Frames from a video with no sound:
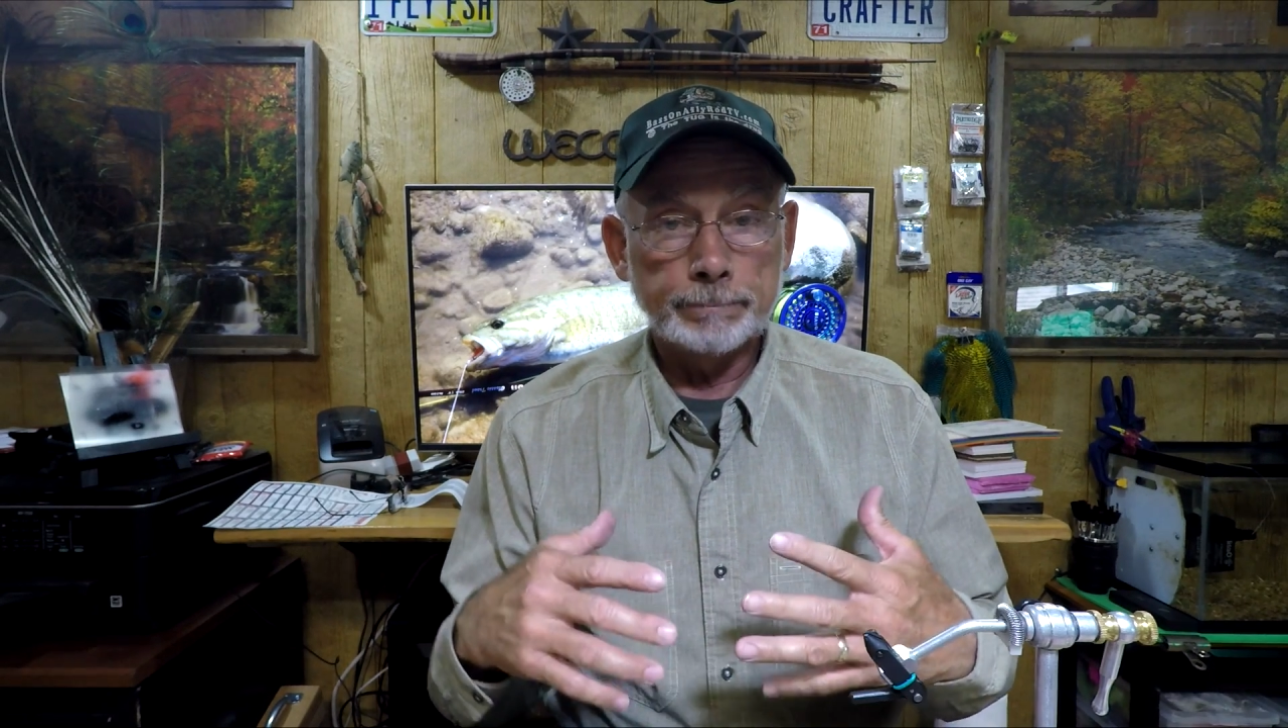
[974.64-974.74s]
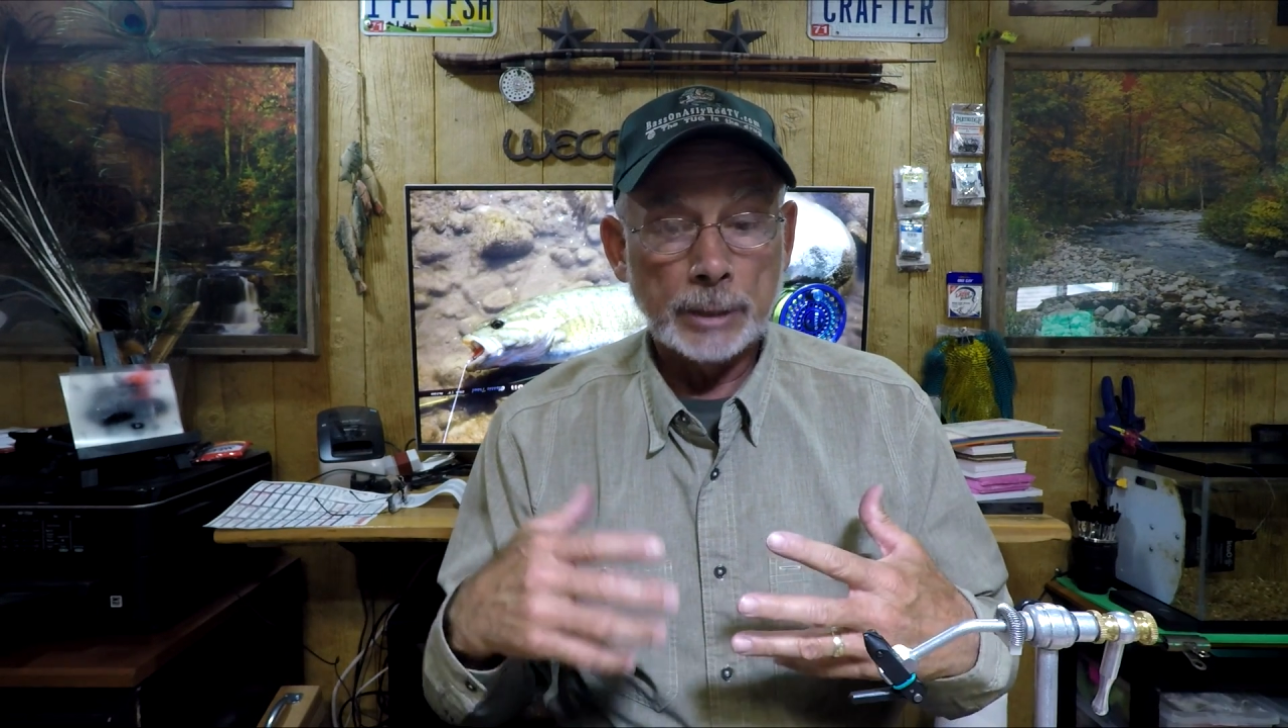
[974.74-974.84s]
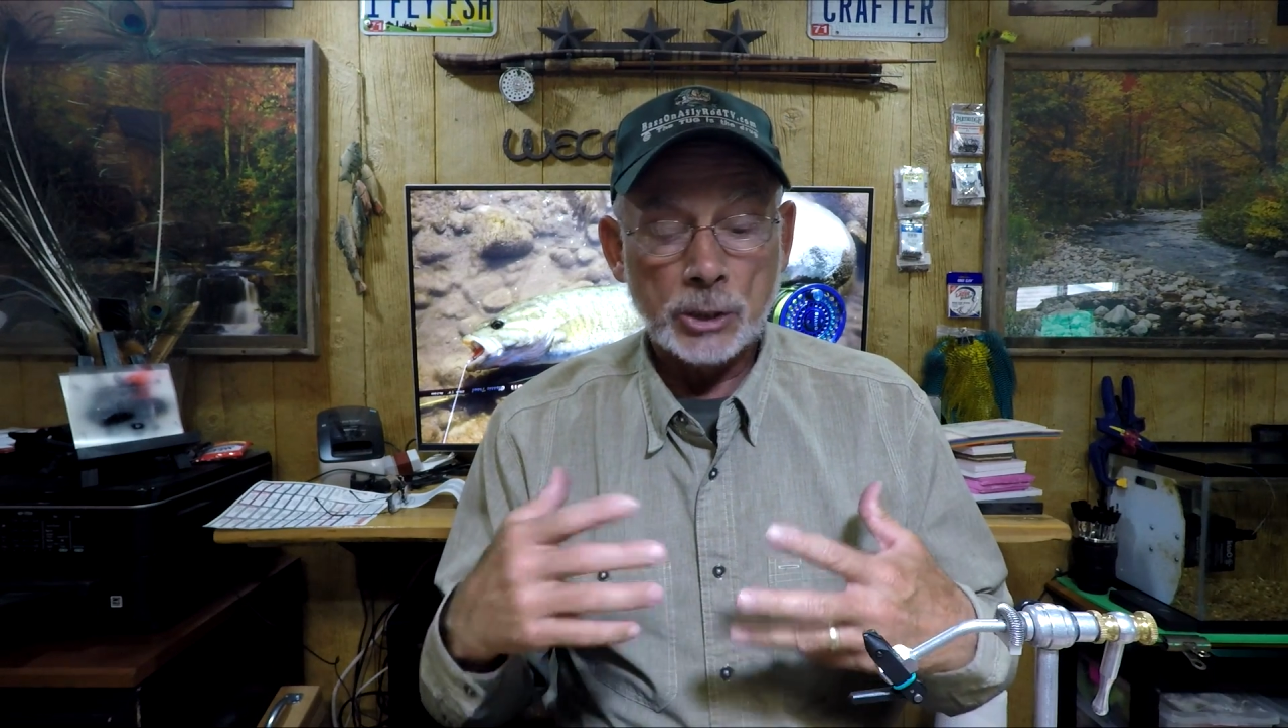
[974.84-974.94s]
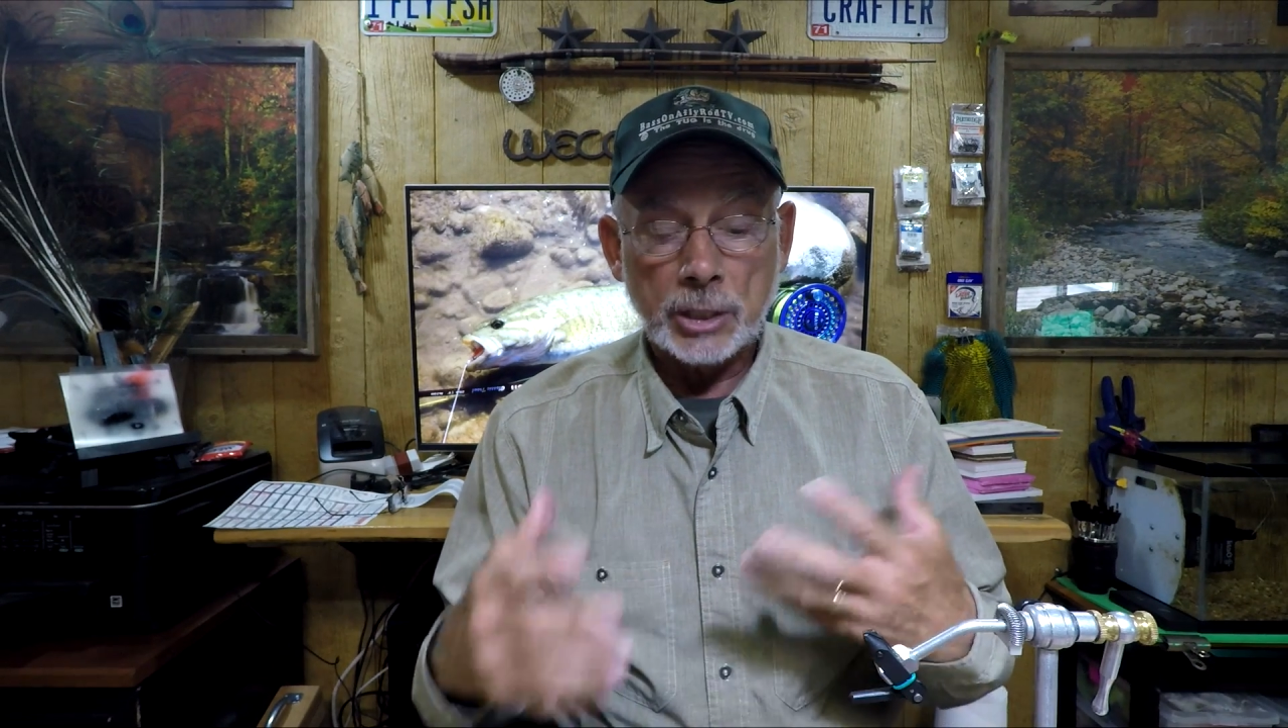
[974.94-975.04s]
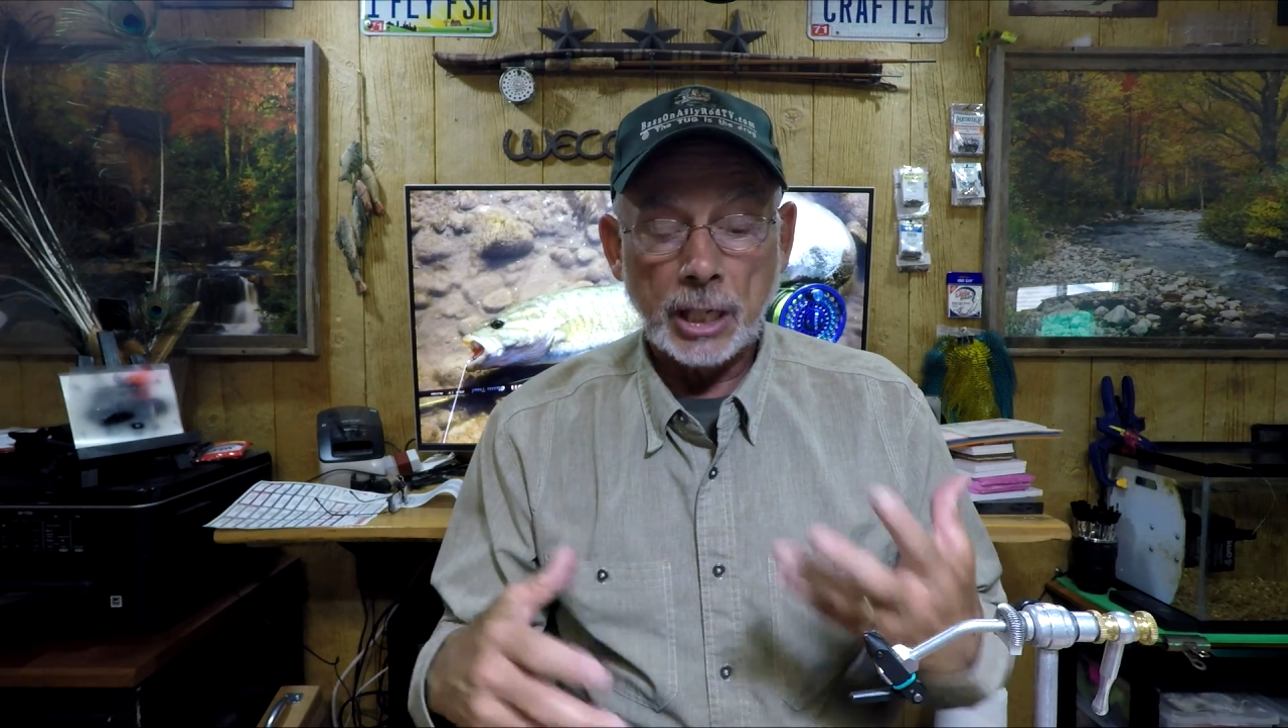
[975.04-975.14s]

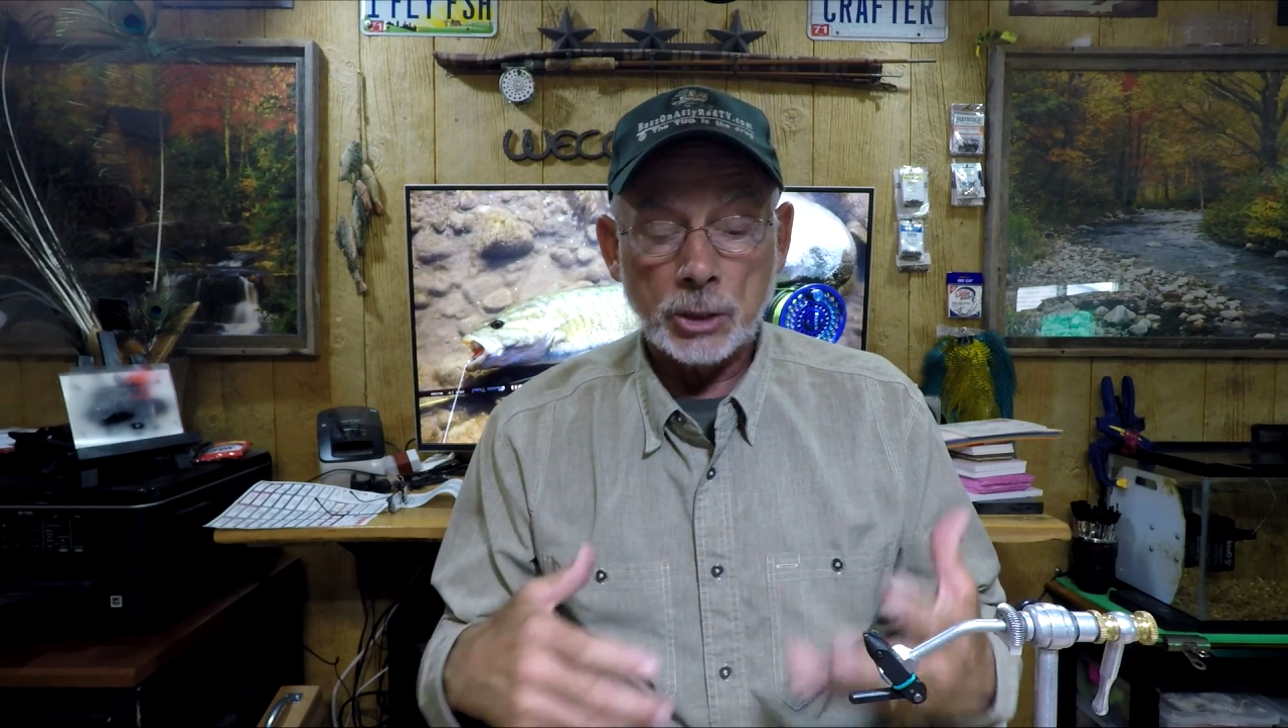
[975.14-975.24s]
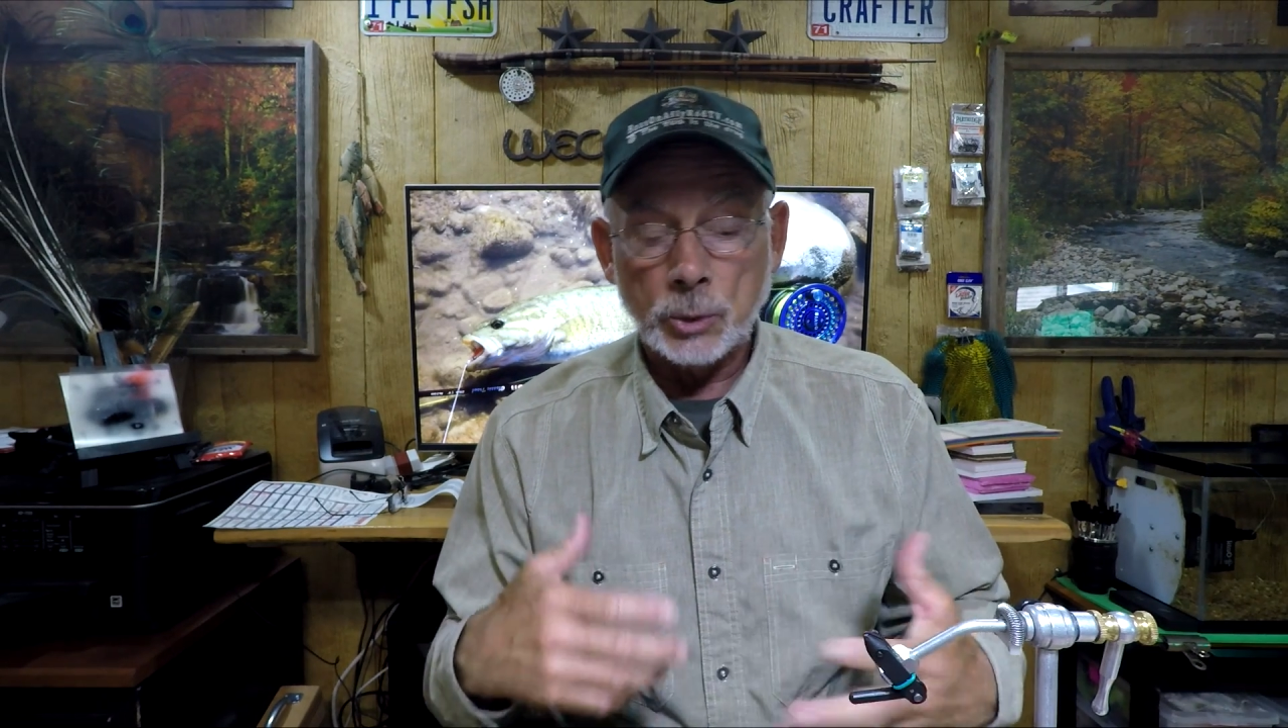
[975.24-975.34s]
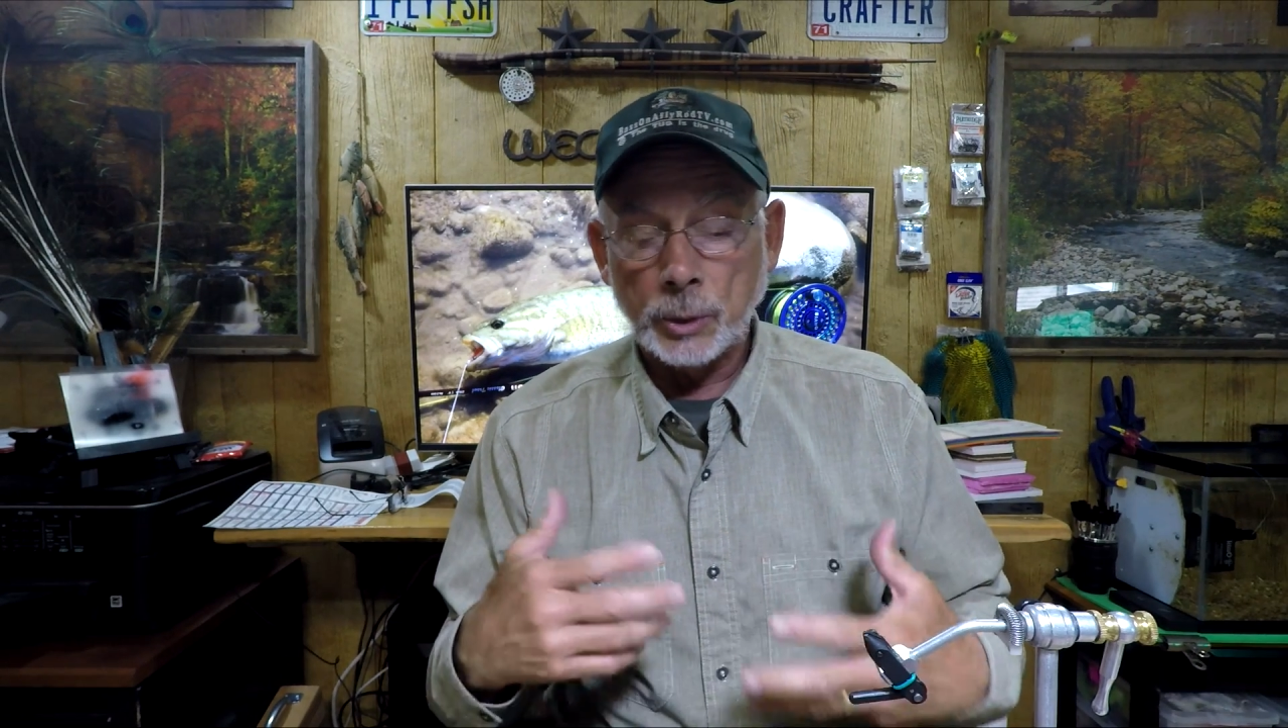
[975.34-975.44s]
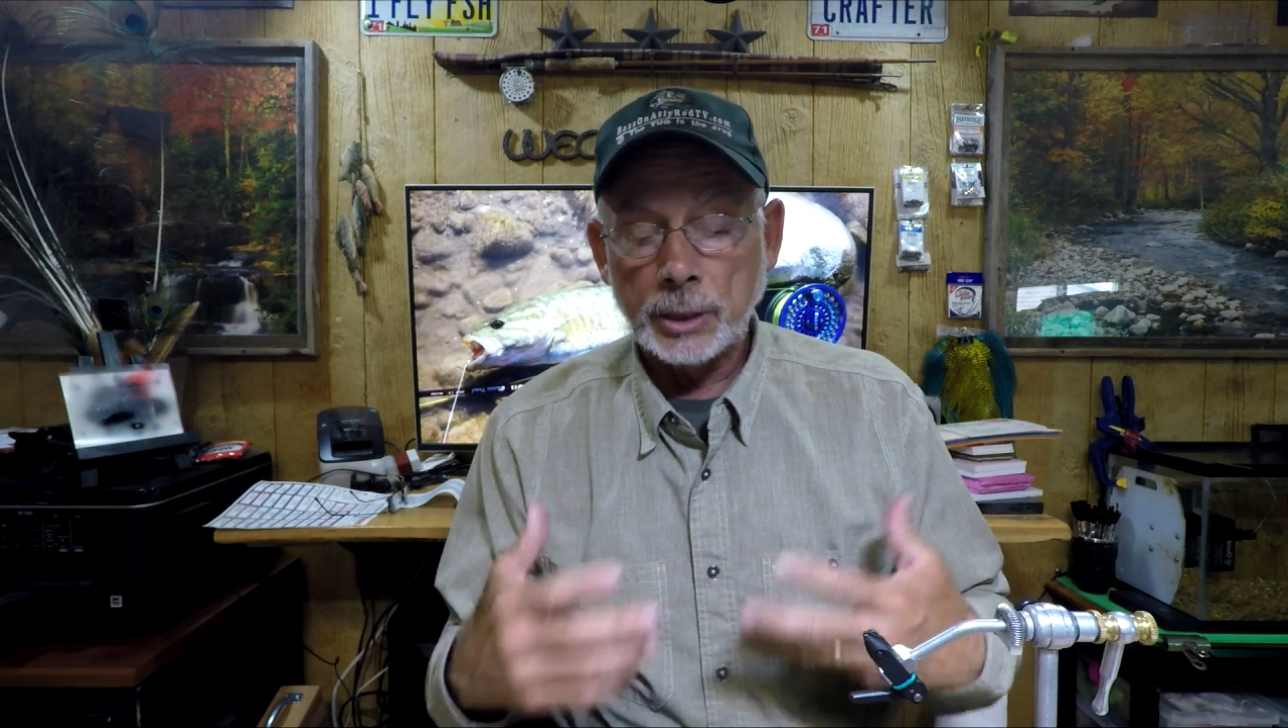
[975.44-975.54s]
educational